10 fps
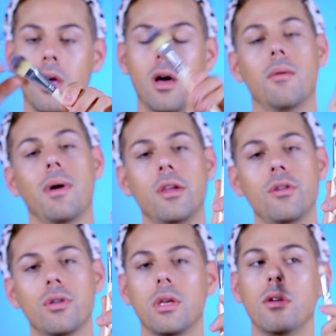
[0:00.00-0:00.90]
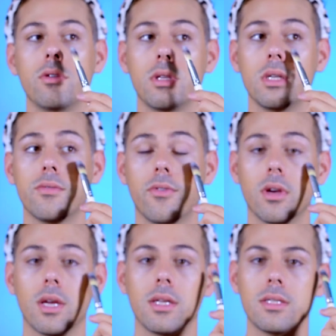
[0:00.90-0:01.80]
I usually use these for
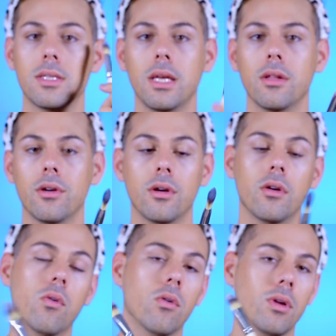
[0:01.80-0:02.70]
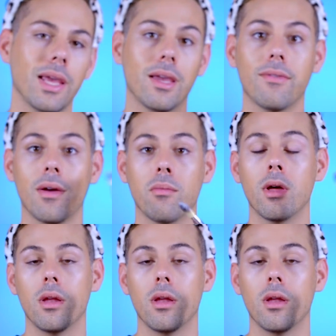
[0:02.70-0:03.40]
concealer or like if I want